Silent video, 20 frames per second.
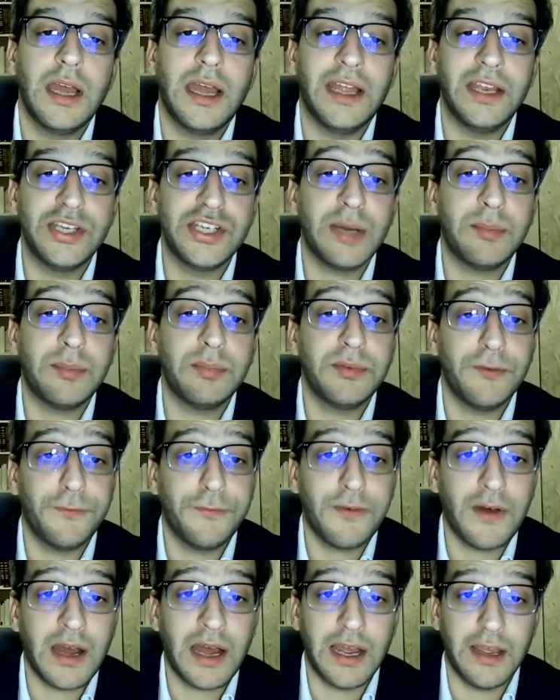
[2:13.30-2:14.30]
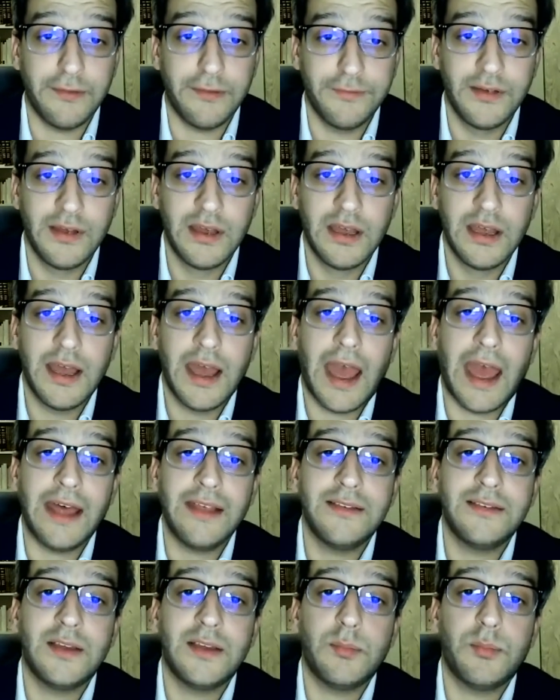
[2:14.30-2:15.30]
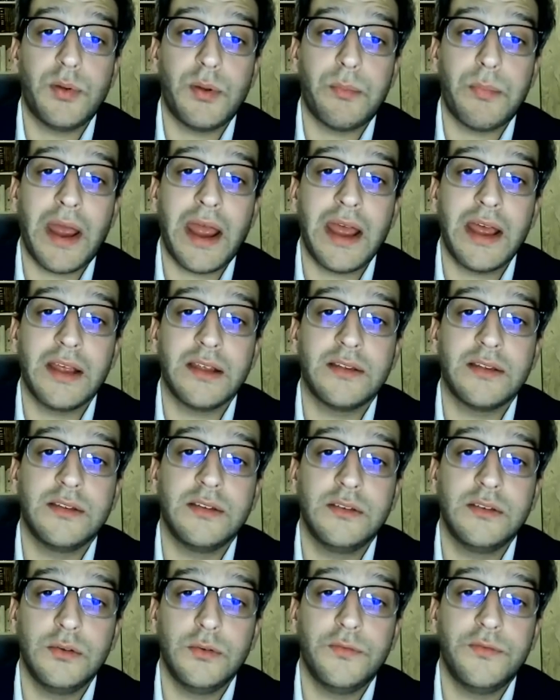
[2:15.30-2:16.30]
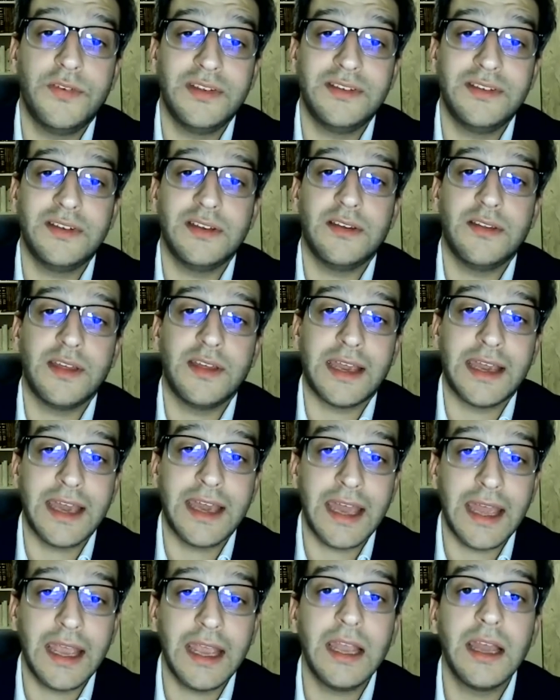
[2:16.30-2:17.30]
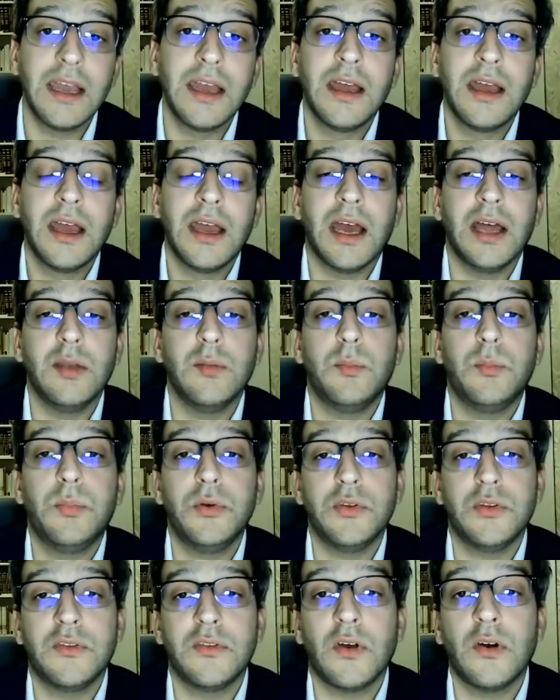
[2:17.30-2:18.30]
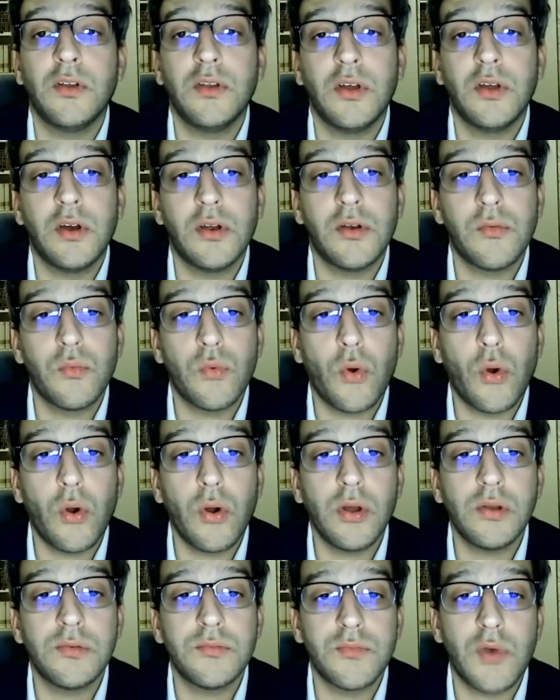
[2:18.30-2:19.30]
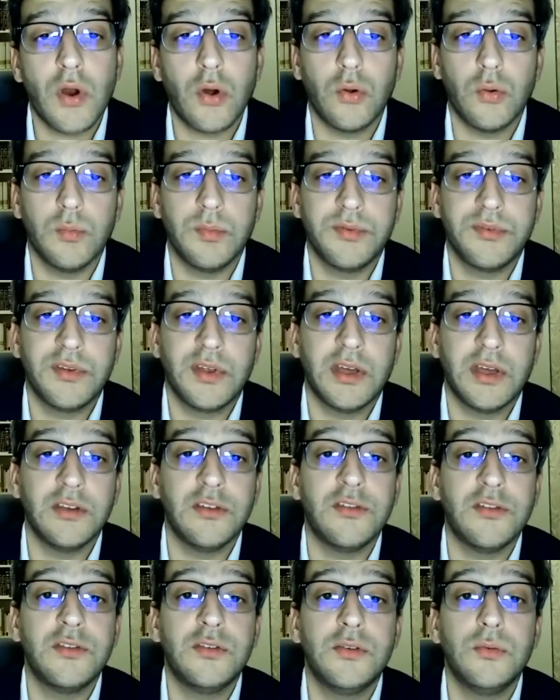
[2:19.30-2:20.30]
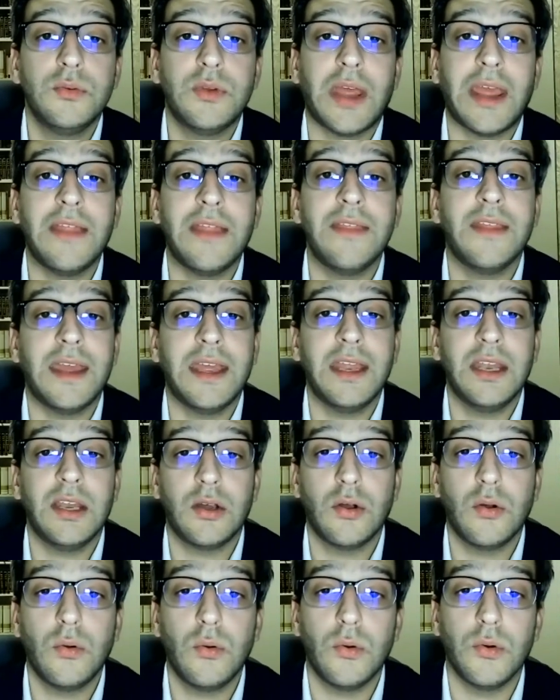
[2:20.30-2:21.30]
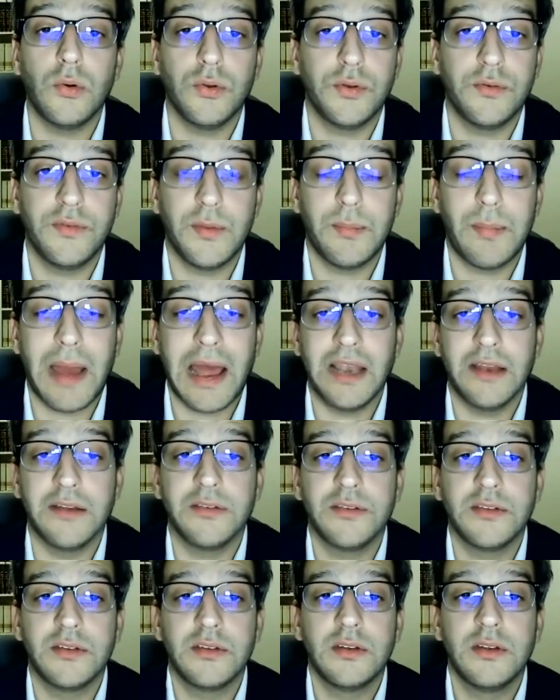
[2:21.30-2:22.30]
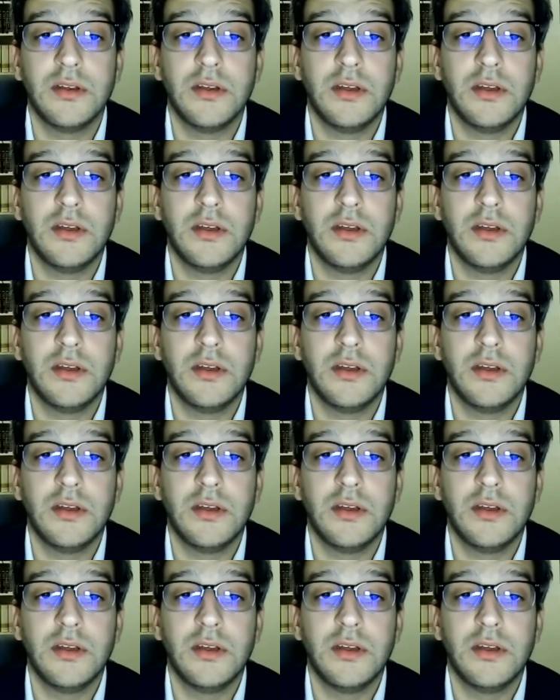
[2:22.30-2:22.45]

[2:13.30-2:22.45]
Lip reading: In chapter 5, Esther prepares to visit the king and puts on her royal robes and stood in the inner court of the palace.